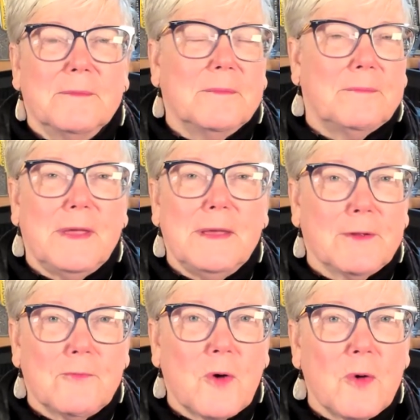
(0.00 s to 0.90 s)

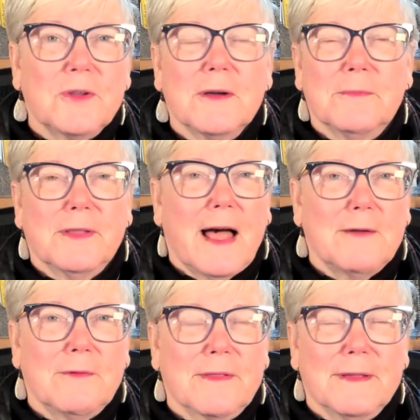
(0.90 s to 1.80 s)
people won't comply
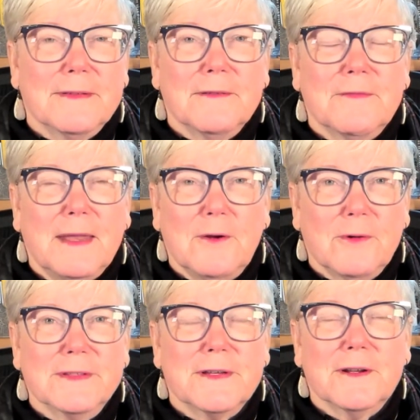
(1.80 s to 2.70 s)
with this if they know
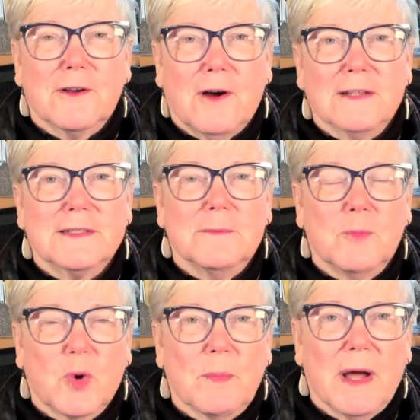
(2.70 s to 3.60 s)
it's going to cost them
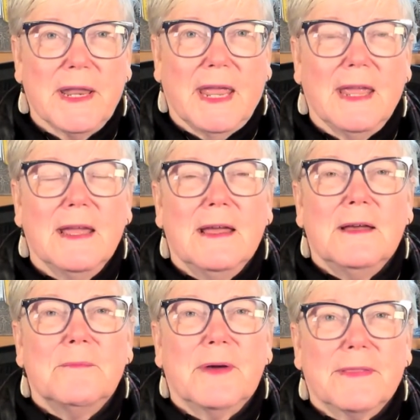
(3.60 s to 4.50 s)
more money,
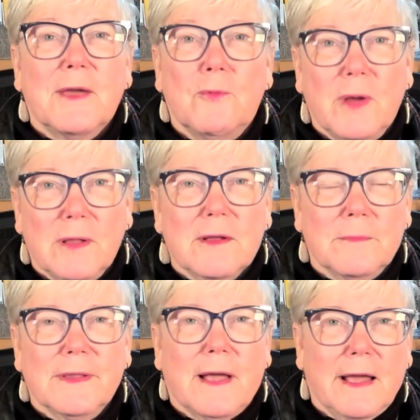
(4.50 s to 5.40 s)
but they will
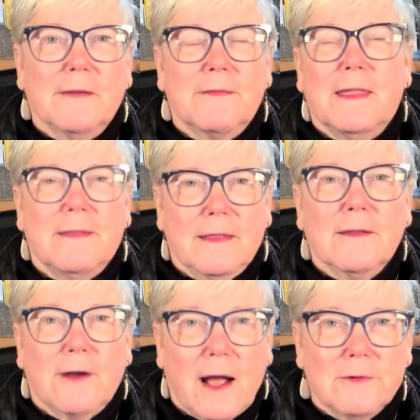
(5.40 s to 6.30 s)
comply if they think
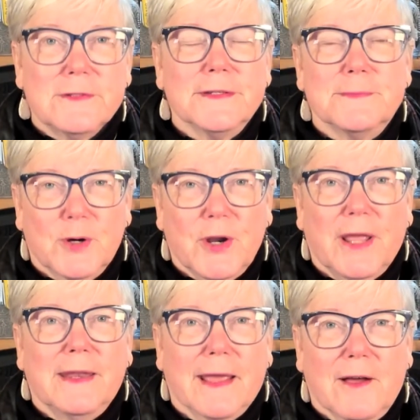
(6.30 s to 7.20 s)
their house is
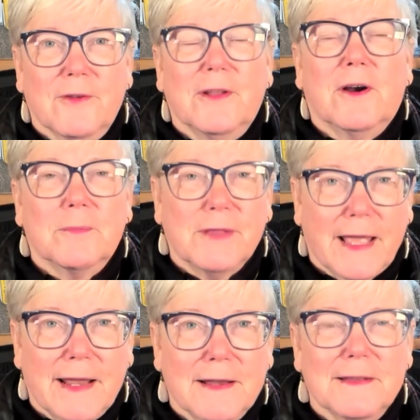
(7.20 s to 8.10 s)
burning down and our
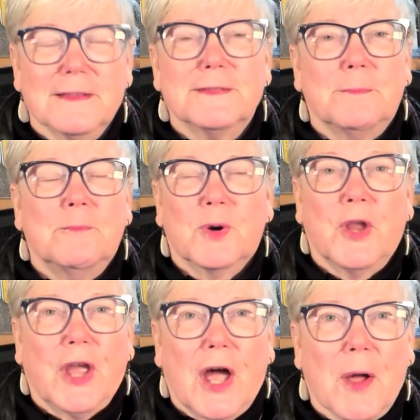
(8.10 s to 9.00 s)
planet is
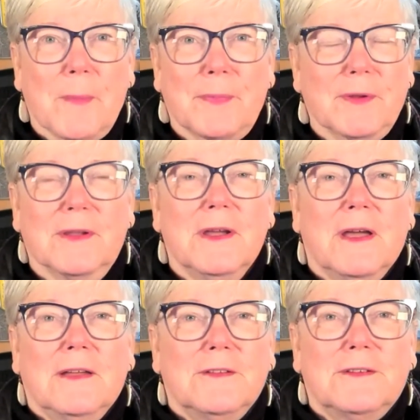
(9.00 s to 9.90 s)
burning up, and
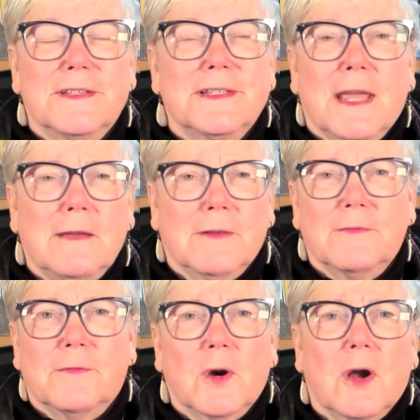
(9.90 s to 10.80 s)
to save it
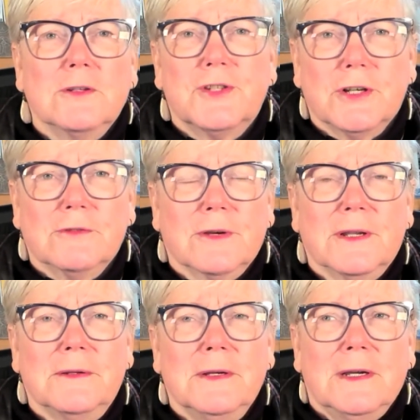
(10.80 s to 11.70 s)
for our
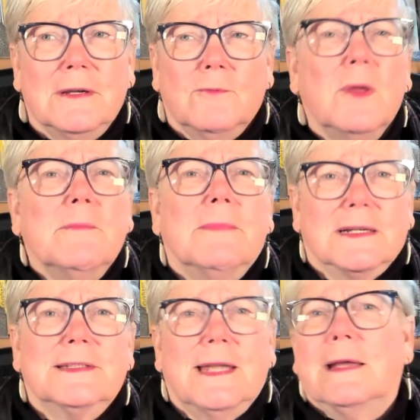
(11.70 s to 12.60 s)
children, we
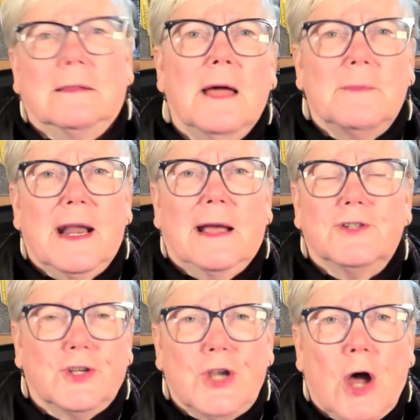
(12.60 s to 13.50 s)
must take climate
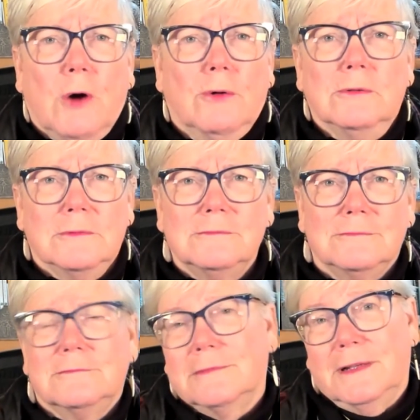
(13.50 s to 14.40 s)
action
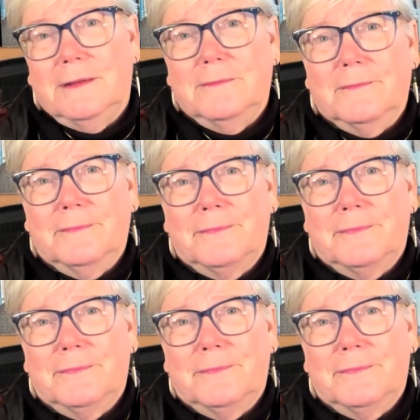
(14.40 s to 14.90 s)
now.